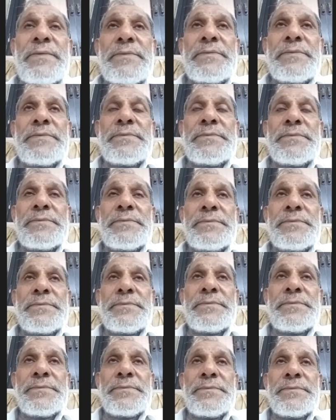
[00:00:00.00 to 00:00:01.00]

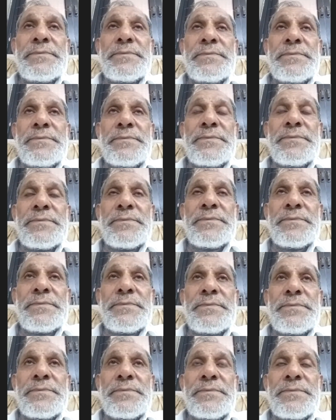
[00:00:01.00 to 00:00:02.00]

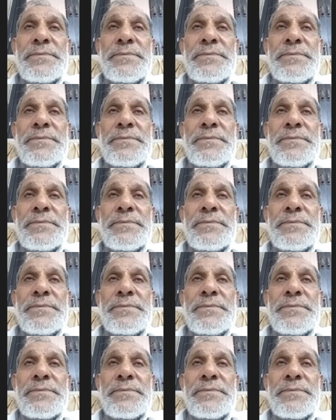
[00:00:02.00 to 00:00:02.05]
[no speech]